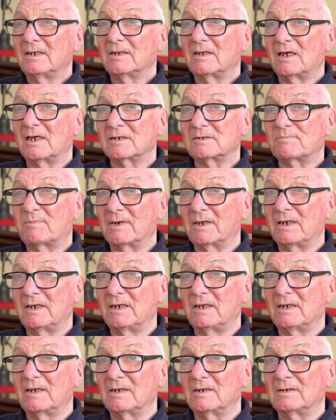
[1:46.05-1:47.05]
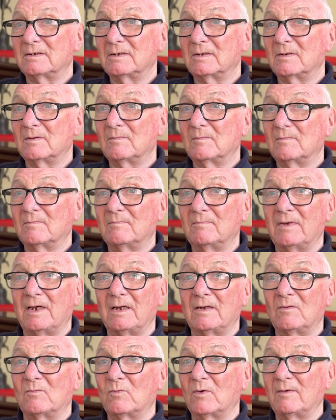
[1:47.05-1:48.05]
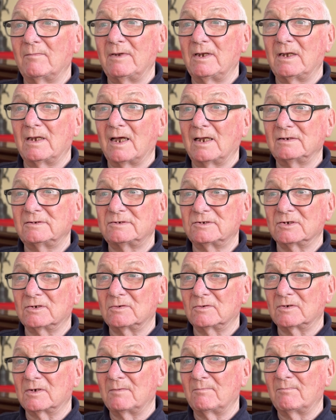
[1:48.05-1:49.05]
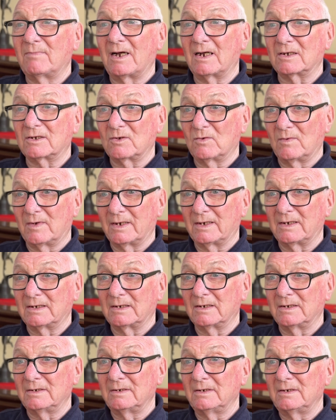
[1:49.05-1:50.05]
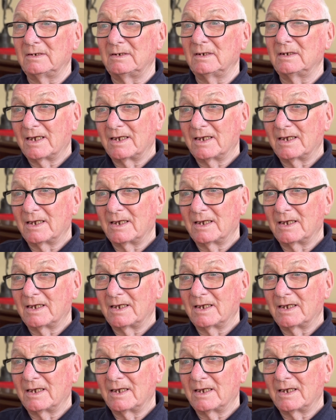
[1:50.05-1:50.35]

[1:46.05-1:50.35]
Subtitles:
That's bringing men, women and children back to England.